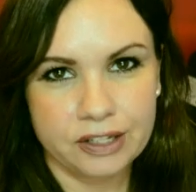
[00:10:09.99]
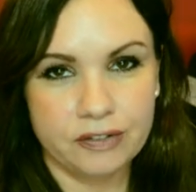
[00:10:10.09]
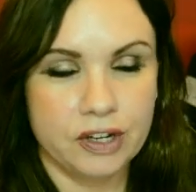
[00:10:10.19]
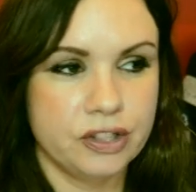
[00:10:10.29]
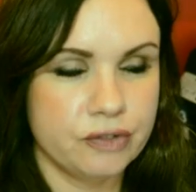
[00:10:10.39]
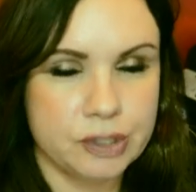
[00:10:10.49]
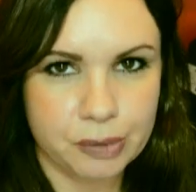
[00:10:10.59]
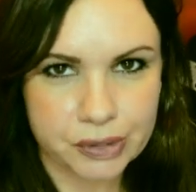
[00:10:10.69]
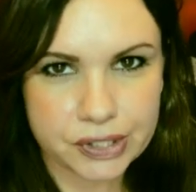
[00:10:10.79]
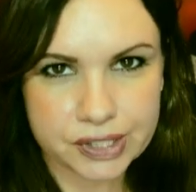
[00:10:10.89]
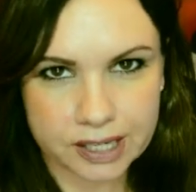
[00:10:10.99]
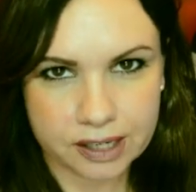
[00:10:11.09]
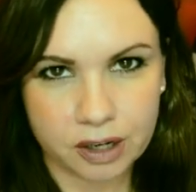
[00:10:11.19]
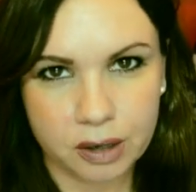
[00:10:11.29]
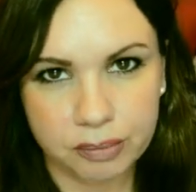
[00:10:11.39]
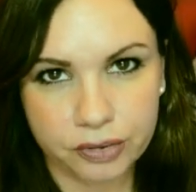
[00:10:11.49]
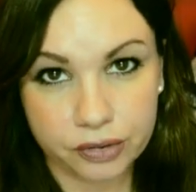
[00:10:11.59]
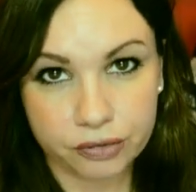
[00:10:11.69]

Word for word: and you've had the responses that come